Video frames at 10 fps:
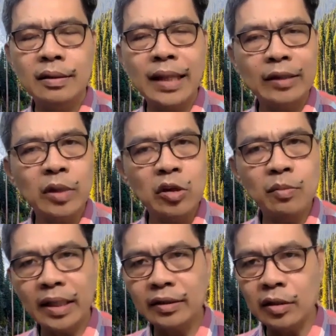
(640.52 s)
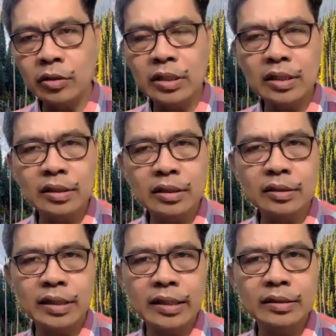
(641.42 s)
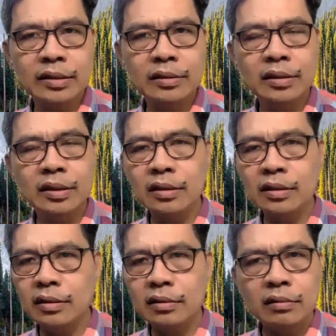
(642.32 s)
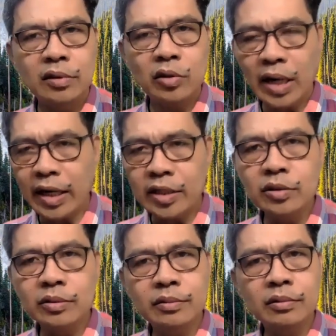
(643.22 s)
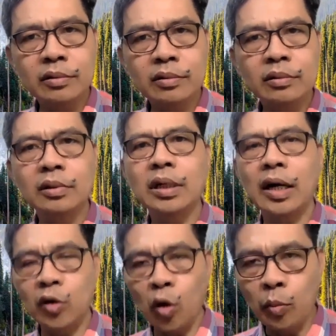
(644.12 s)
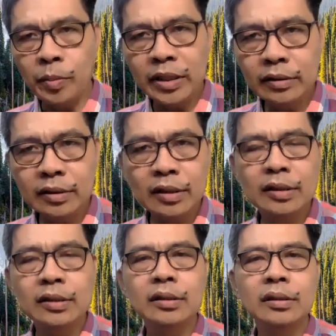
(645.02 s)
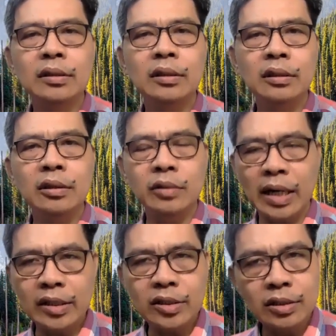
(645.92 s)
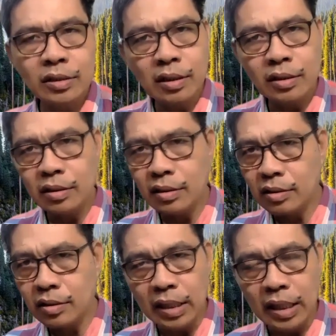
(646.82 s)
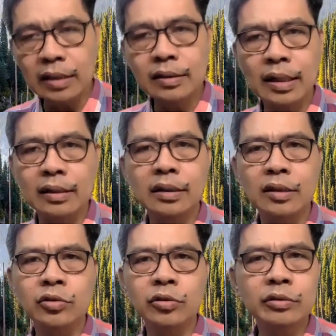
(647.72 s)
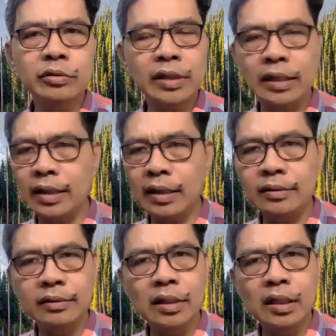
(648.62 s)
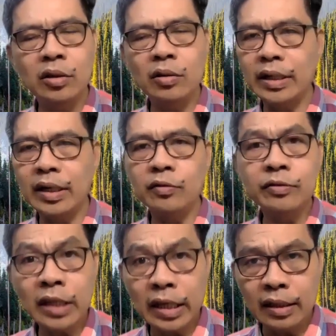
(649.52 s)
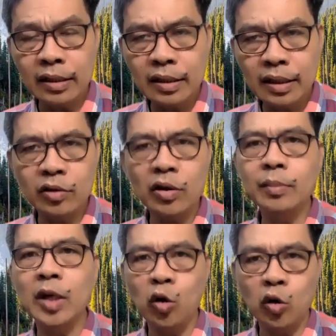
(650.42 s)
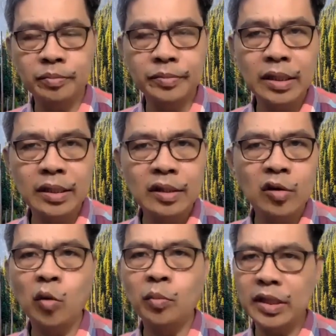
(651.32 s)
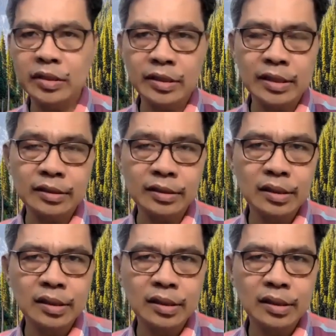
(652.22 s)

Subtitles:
that when you met the Lord Jesus Christ, your eyes are opened, your eyes see the truth, and then you are now free and you have the hope eternal.